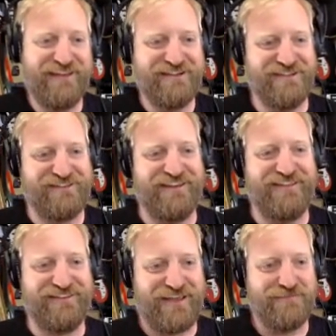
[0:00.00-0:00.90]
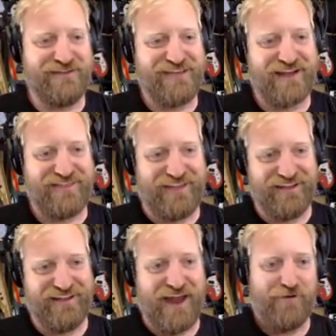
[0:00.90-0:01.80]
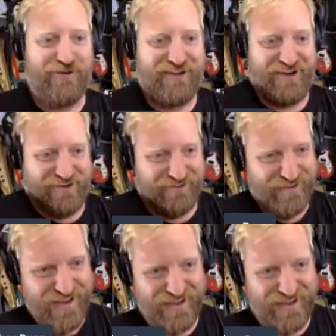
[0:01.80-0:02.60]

just did the same exact thing an hour ago.